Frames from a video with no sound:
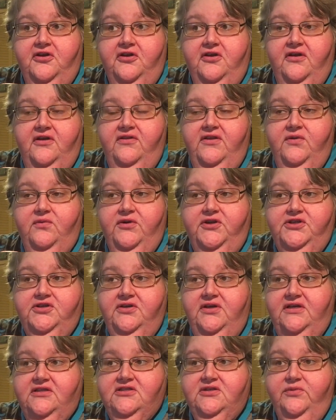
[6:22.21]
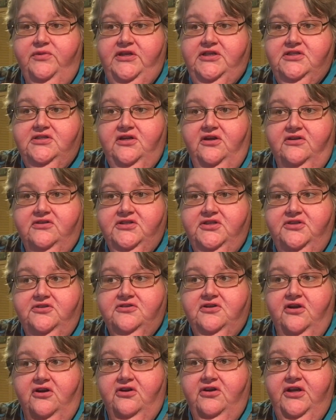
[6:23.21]
And then once you get so many stars and you
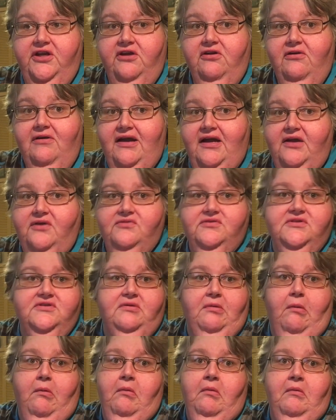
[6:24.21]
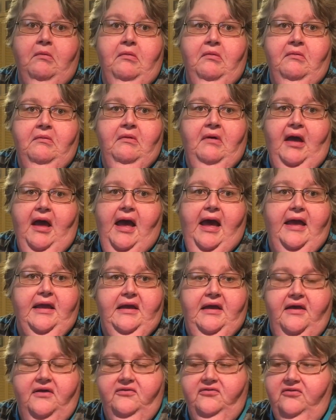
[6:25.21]
start earning crowns, I
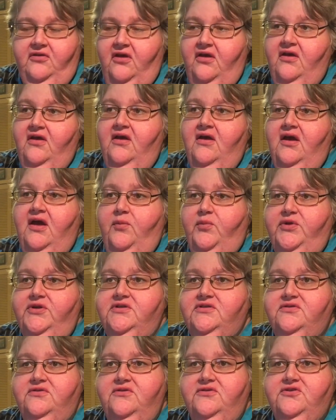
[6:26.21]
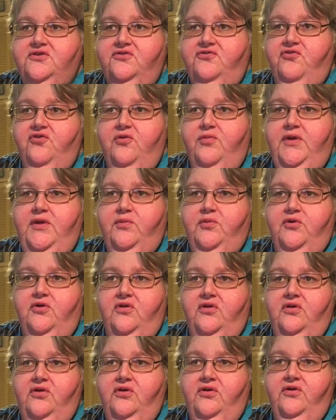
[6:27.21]
guess. But as soon as there are four
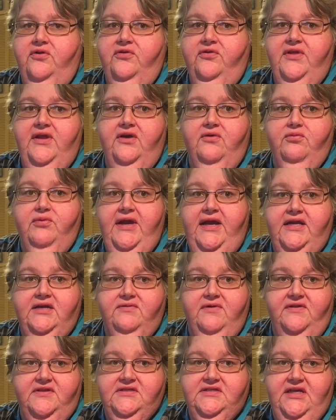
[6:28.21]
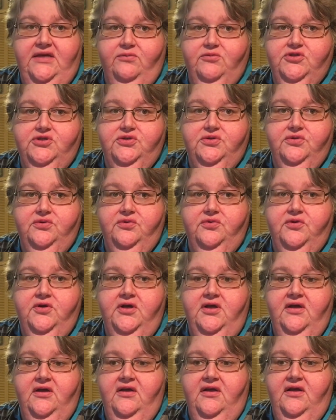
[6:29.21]
people that are ranked around the same as you,
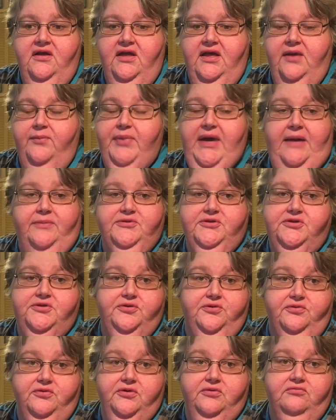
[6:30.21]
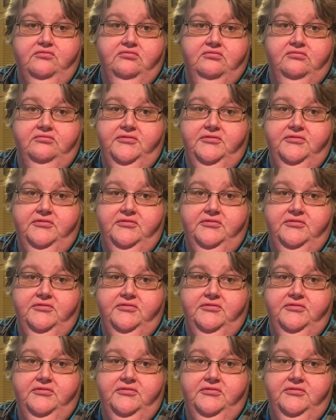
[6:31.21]
it pops you to a room.